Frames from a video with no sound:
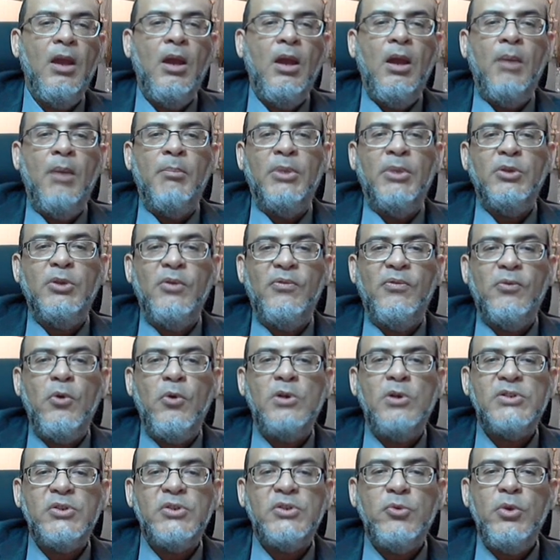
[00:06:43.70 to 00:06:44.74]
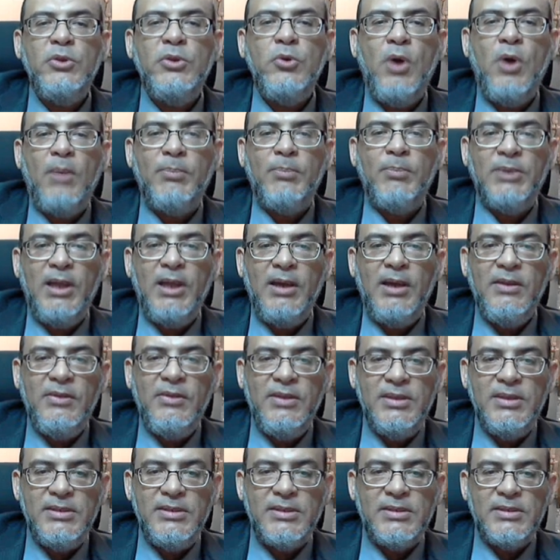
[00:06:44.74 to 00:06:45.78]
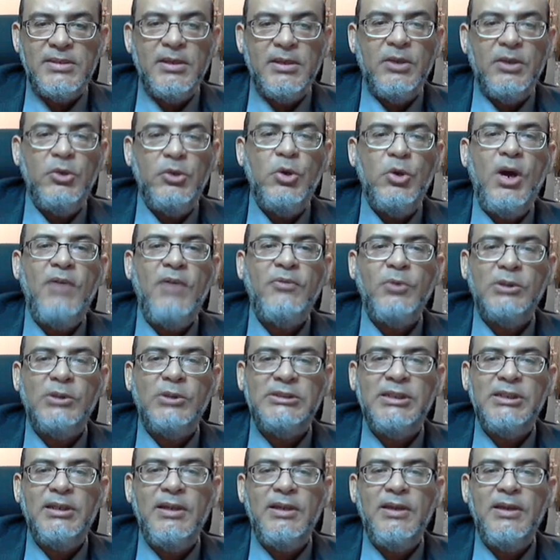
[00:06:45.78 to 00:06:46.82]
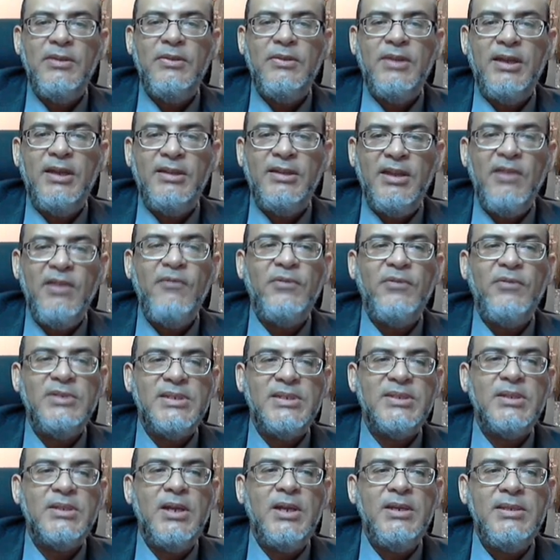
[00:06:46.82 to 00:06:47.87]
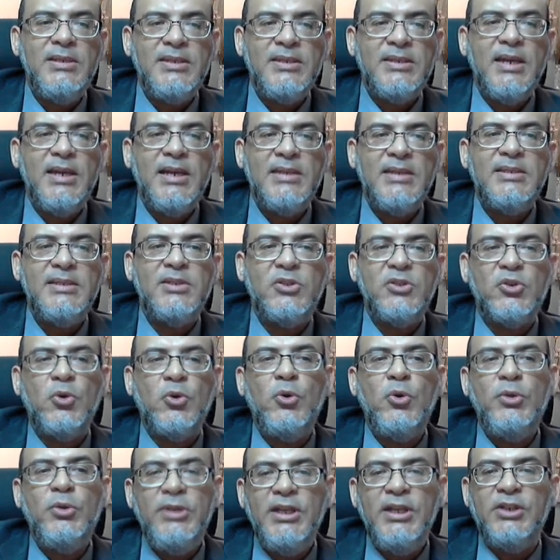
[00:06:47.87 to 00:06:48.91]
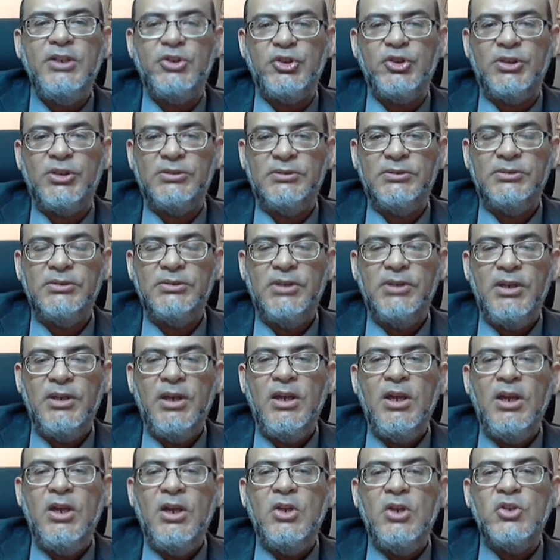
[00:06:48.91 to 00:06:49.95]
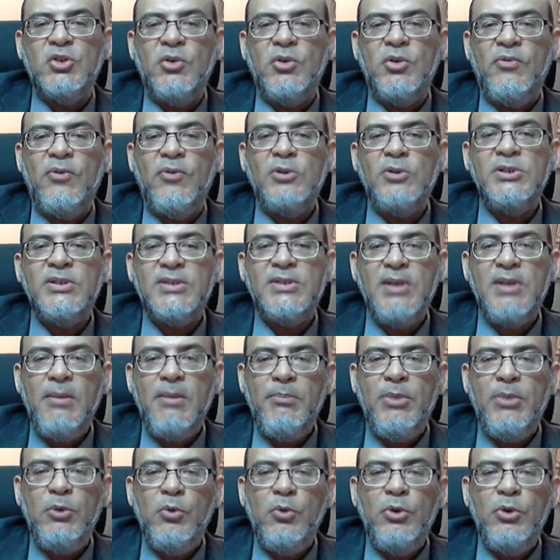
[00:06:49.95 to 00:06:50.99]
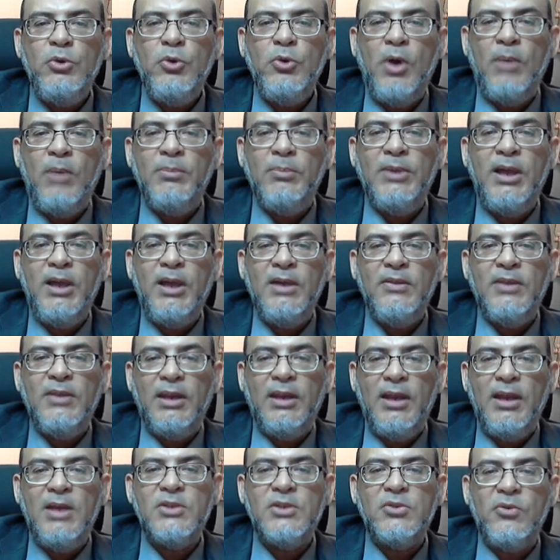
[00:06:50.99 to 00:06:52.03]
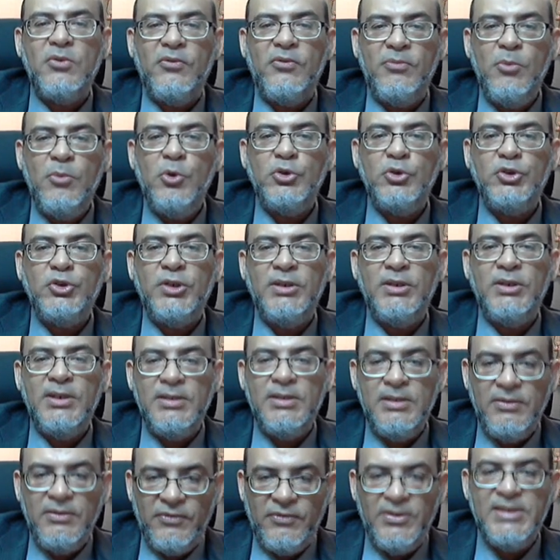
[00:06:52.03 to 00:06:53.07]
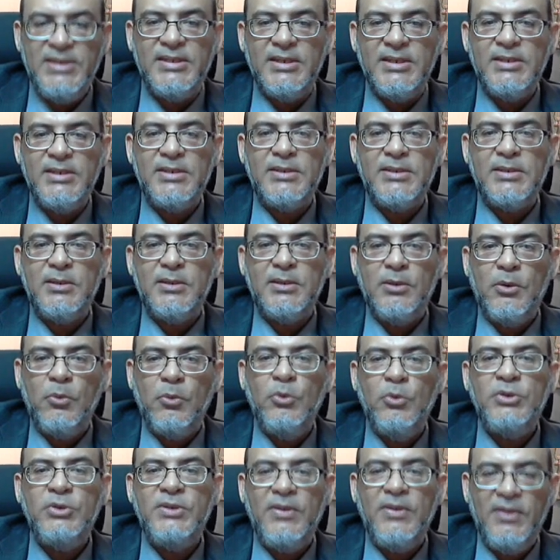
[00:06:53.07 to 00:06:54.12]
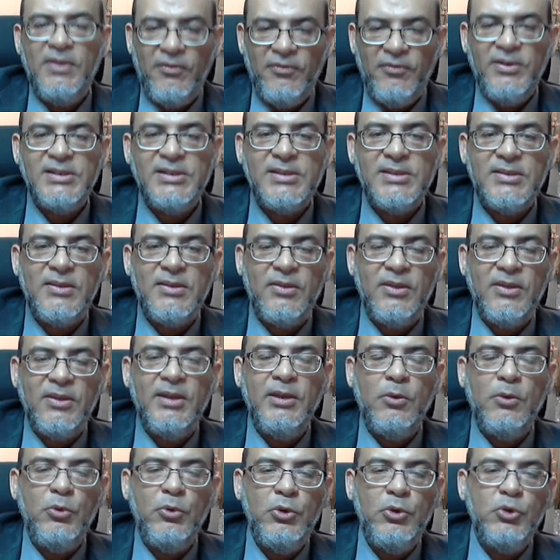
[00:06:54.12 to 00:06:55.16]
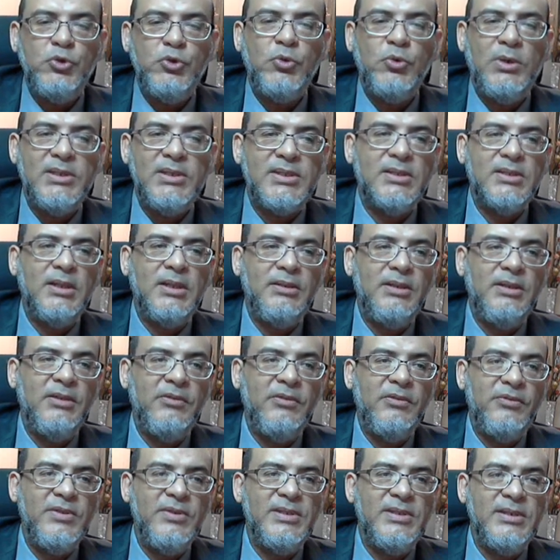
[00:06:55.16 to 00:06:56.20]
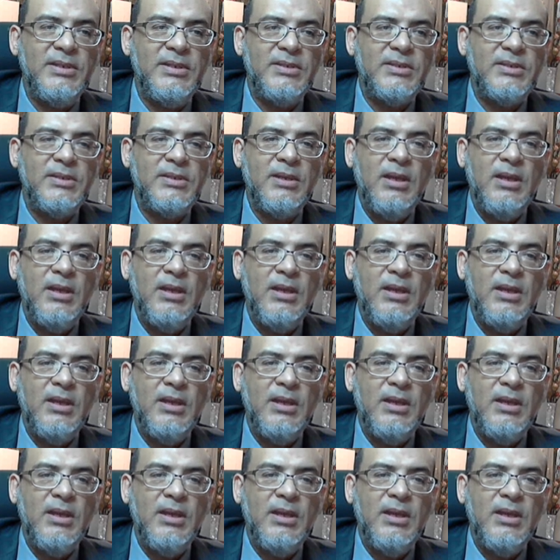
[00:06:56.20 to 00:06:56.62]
But of course, when you apply this, you have to realize that every science has its own nature. So for example, when you apply the laws of motion in physics, which is the first thing we usually study in physics,